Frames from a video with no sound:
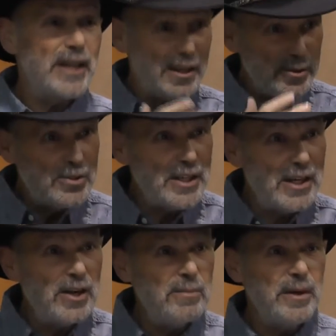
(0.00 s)
yet you're
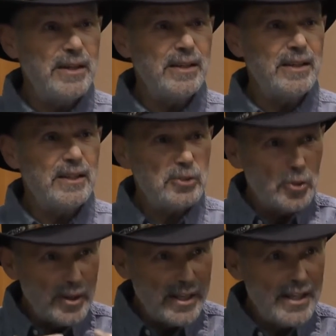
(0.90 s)
saying amen and
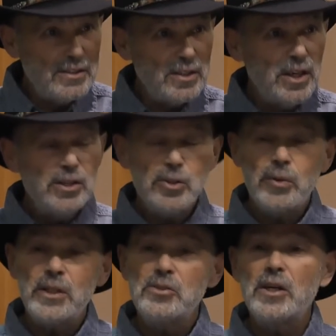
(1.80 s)
joining in to
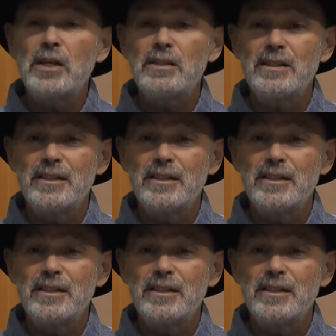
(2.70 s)
what he said.